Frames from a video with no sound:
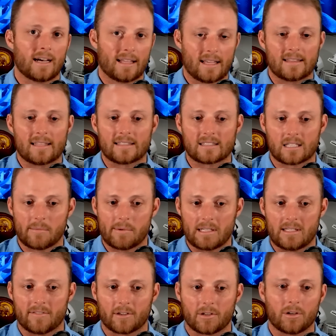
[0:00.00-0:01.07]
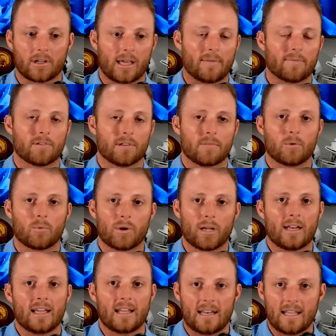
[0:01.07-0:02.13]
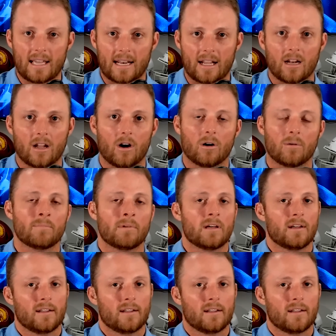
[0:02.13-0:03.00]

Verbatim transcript: I think that's going to be a difficult game for them to win. Indiana at home.